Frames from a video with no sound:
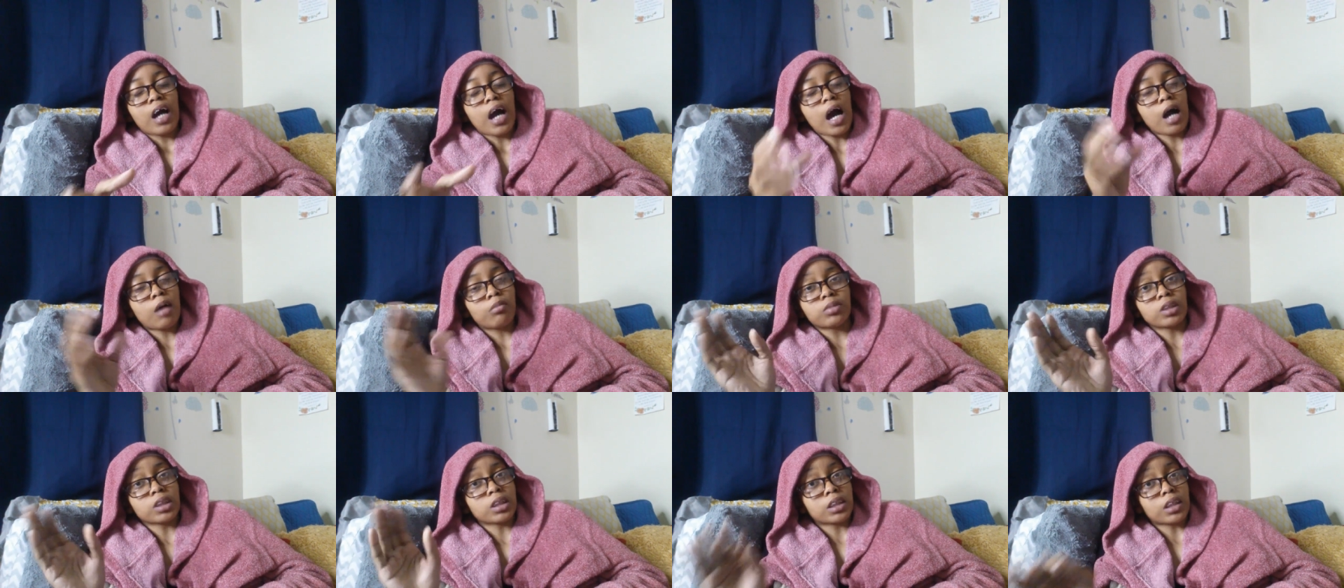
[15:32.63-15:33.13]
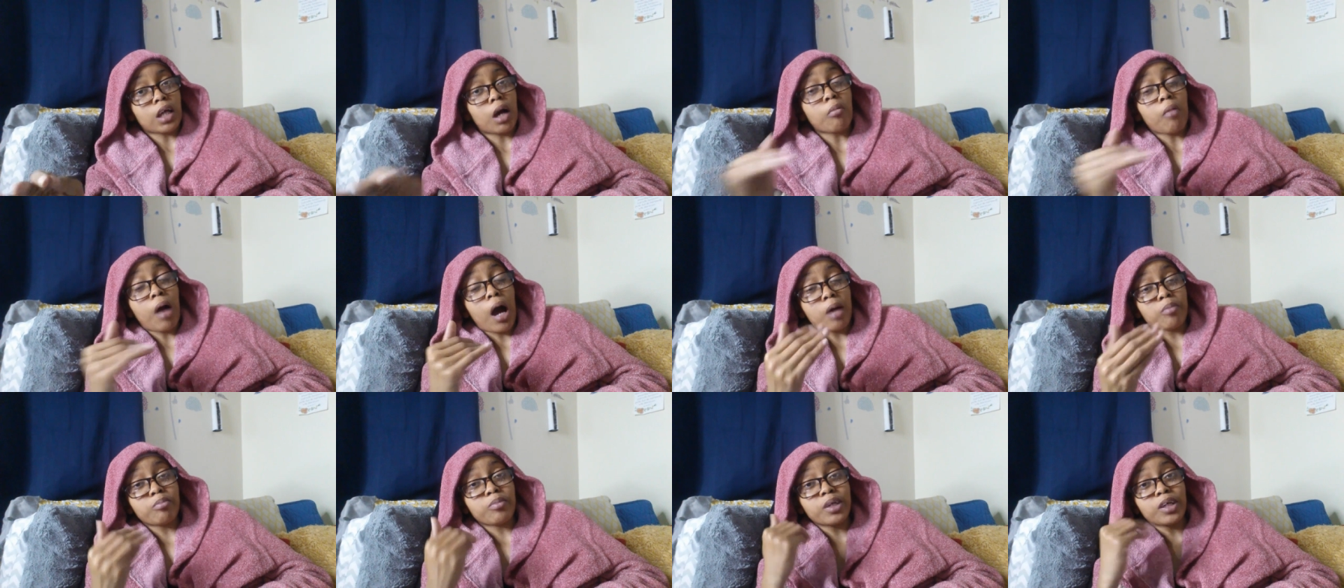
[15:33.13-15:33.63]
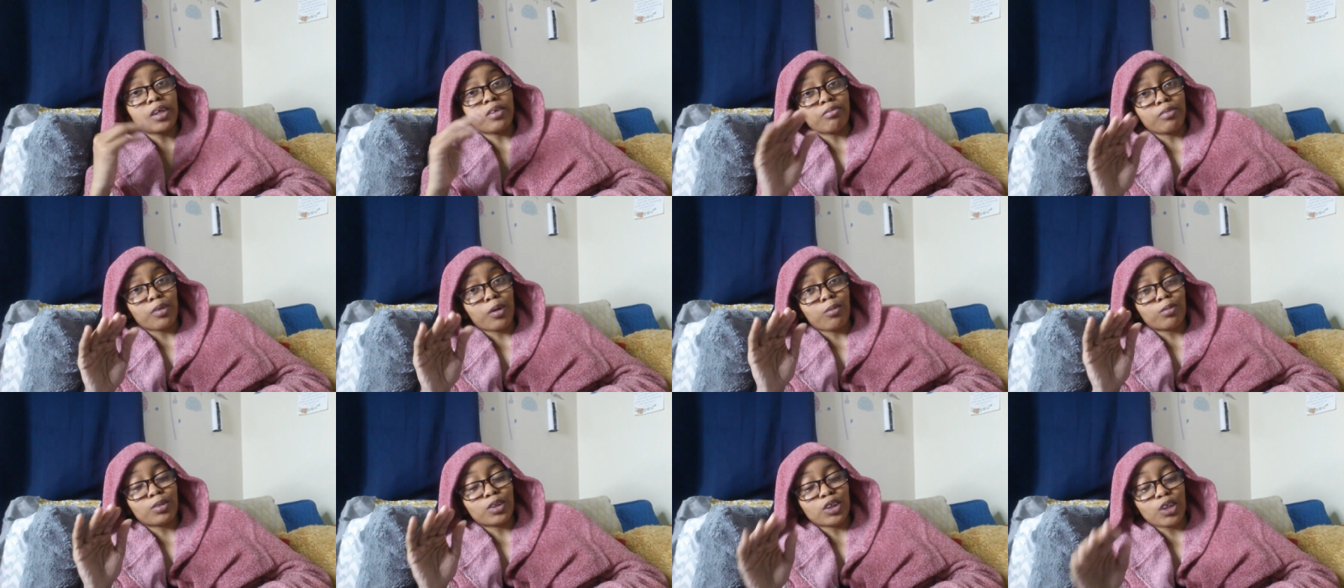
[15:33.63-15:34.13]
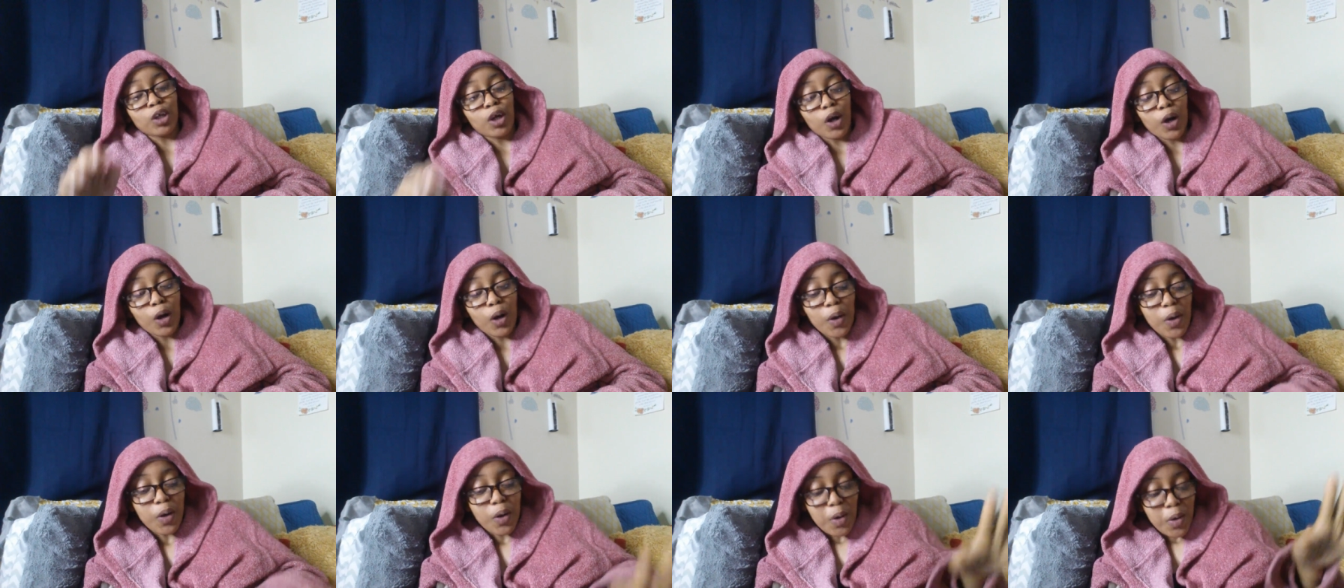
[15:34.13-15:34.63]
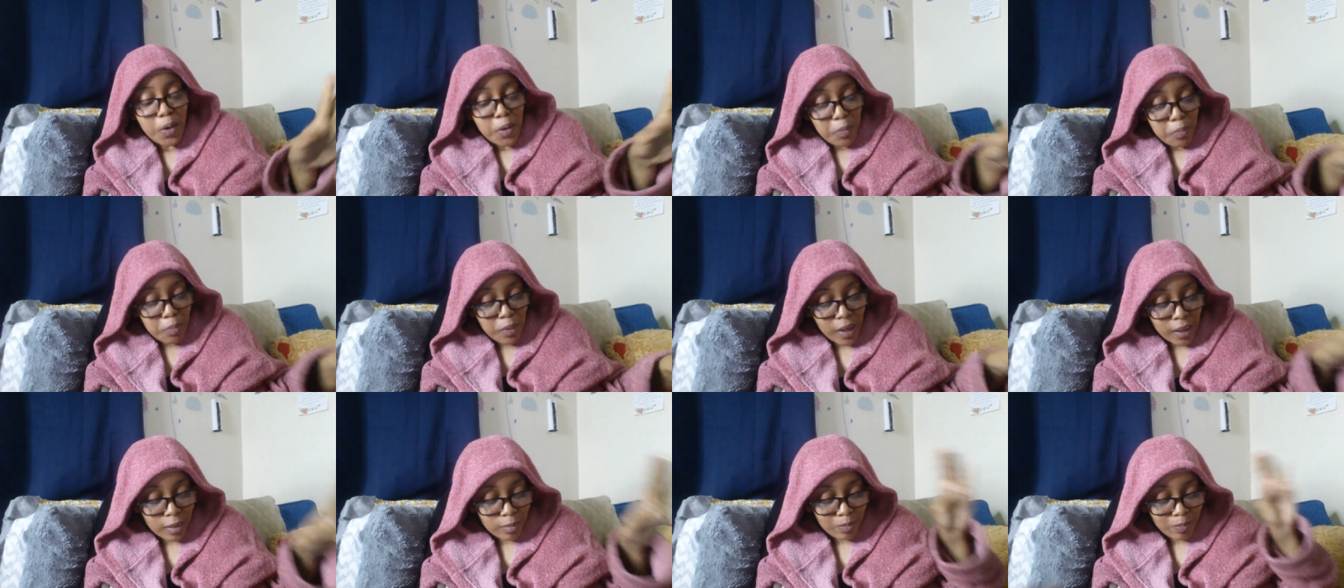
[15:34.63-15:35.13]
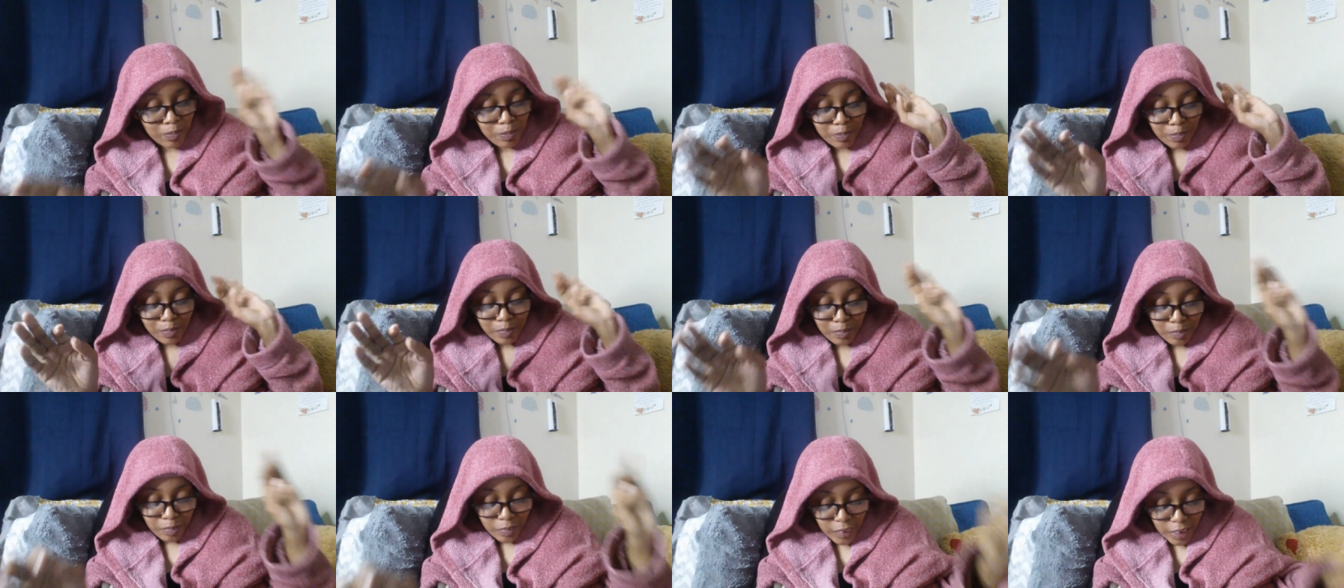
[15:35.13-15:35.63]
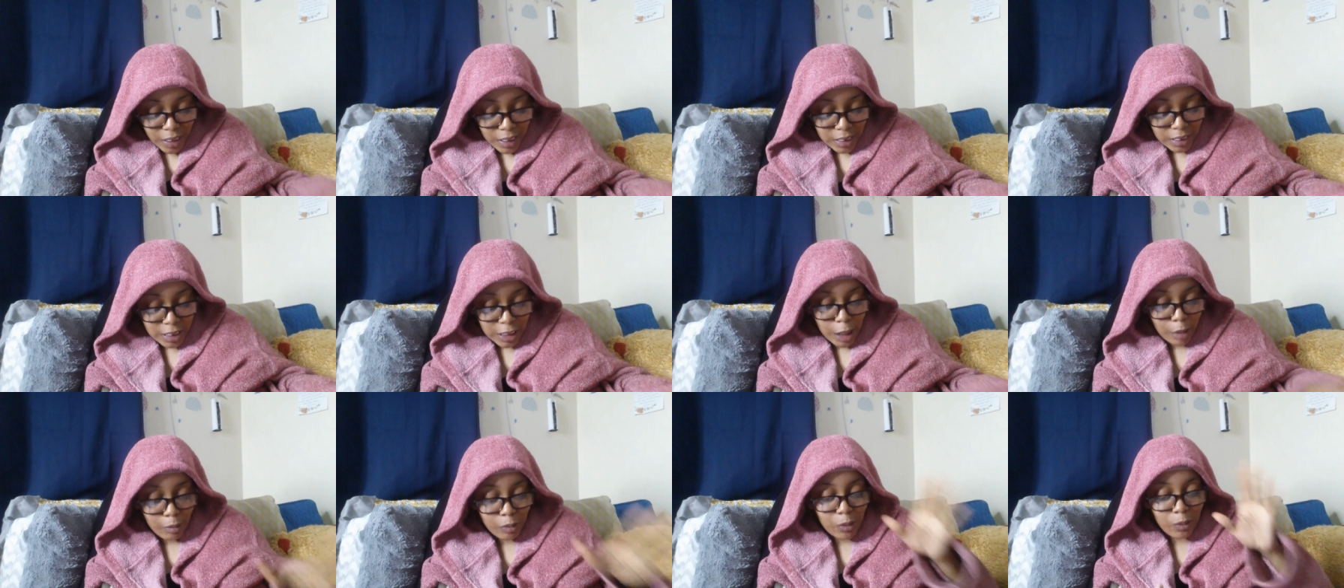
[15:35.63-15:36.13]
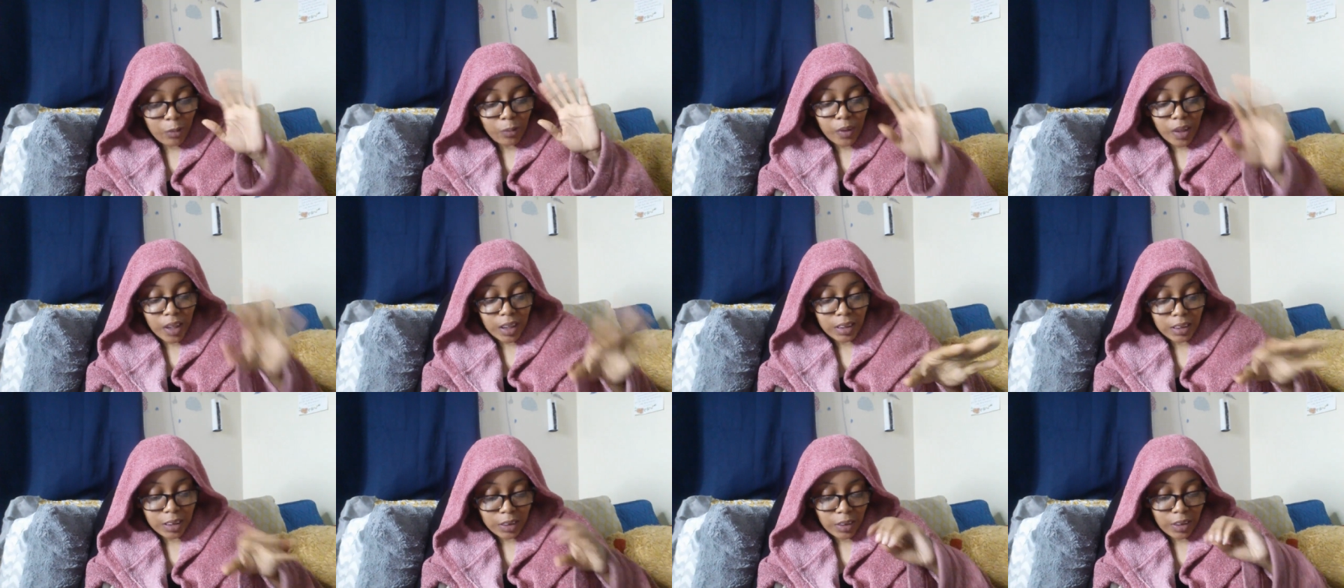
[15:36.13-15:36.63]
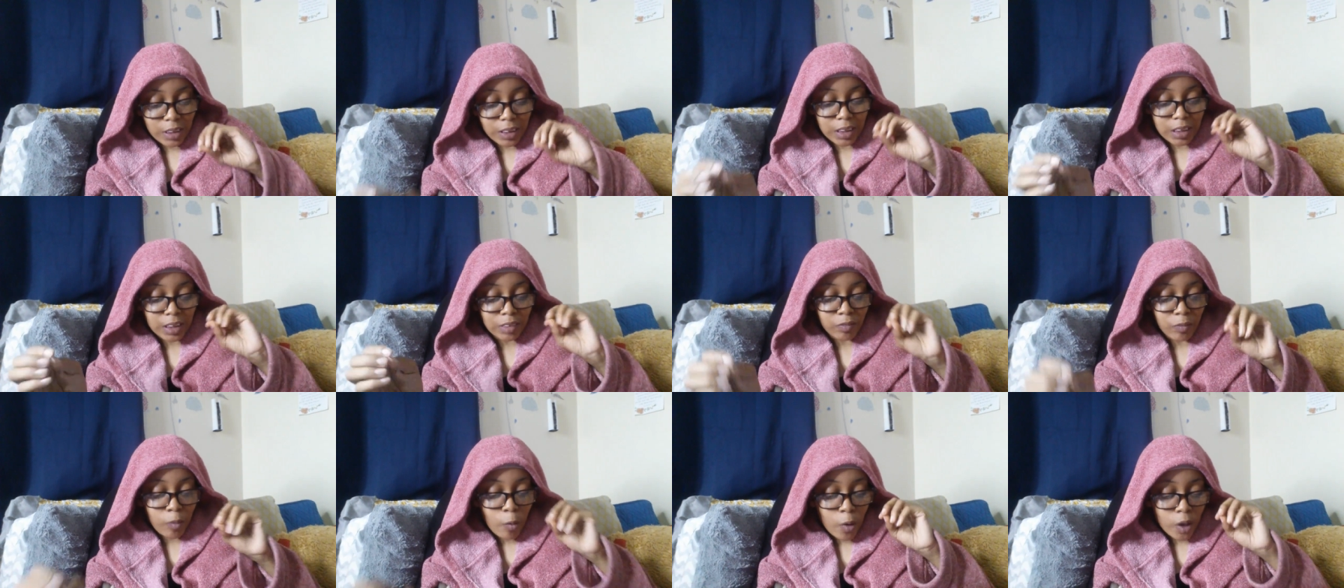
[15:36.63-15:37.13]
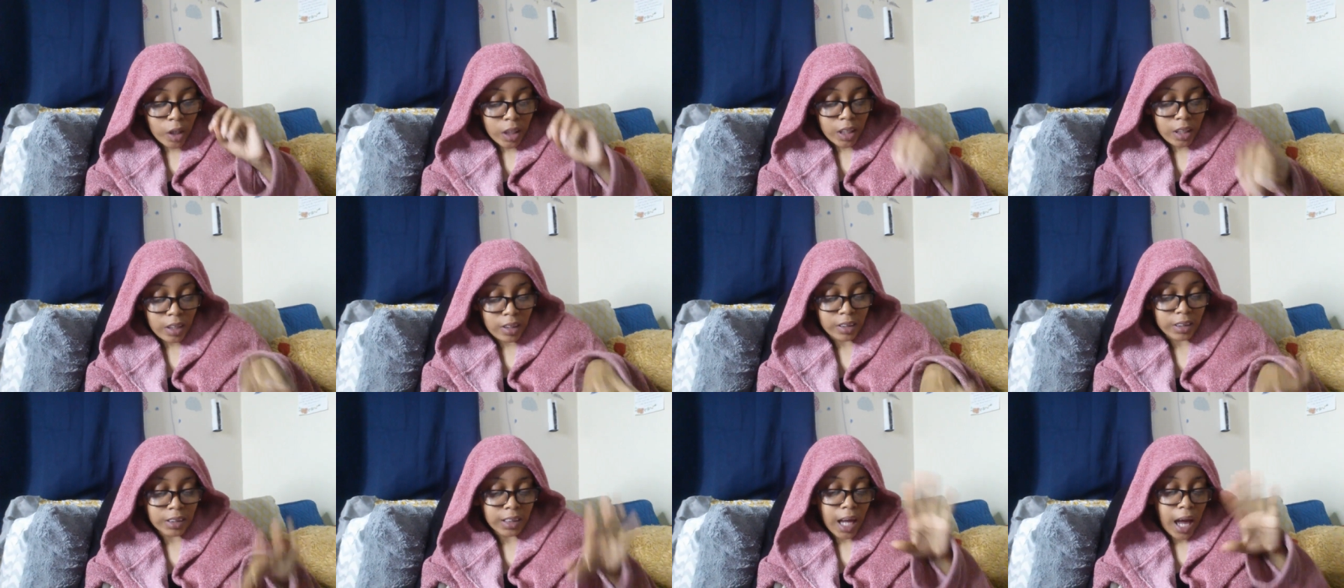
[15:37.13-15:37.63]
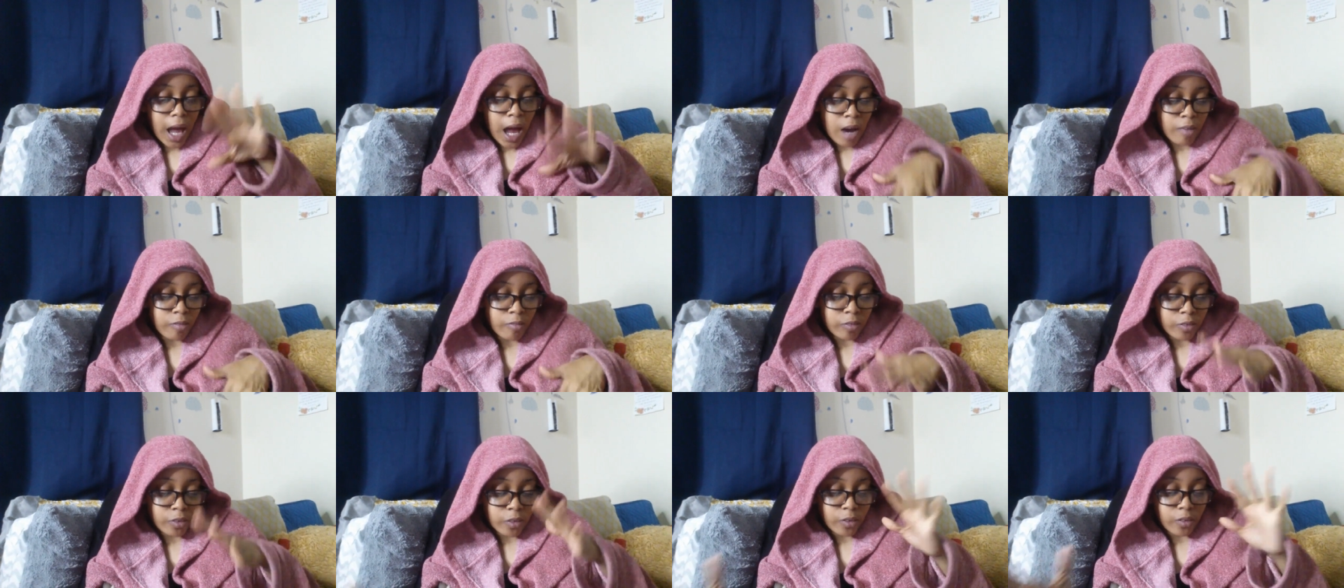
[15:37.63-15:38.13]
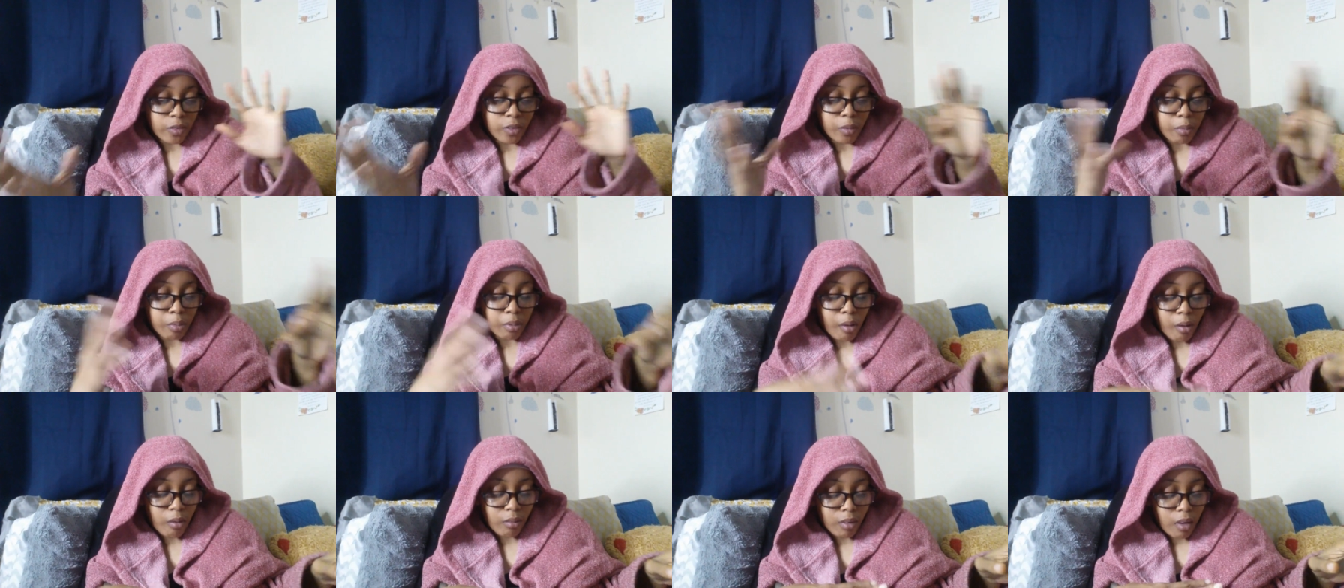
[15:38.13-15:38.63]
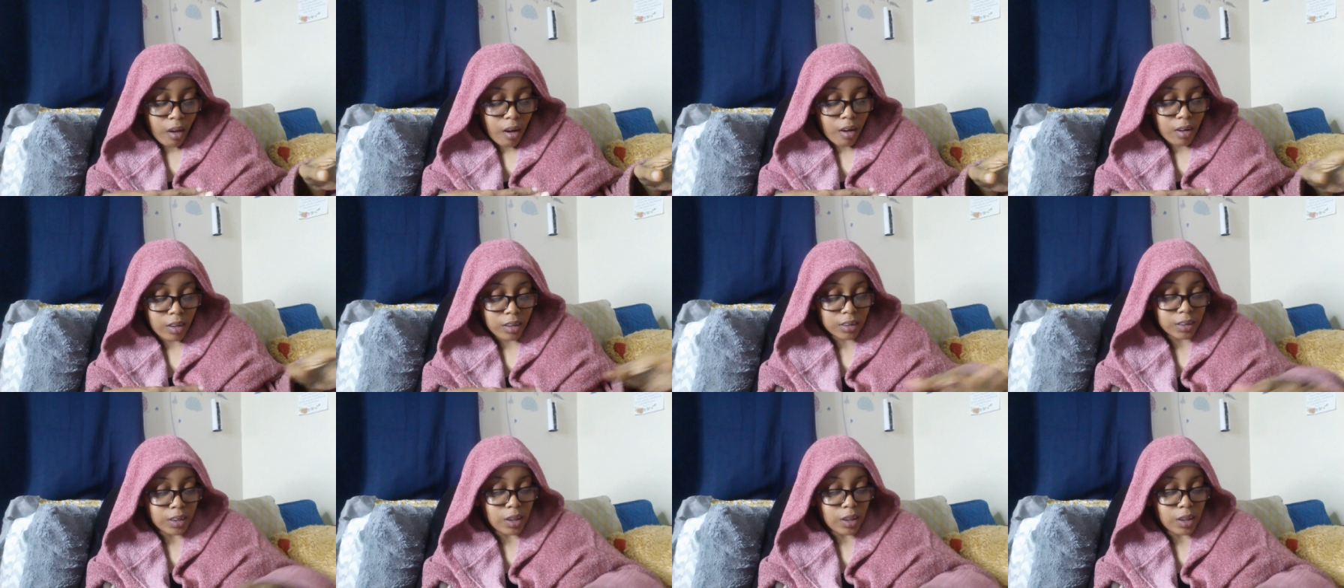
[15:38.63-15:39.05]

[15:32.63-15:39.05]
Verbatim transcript: I'm just I'm I'm being real with y'all. But chapter 1, so this is 4 years after the prologue.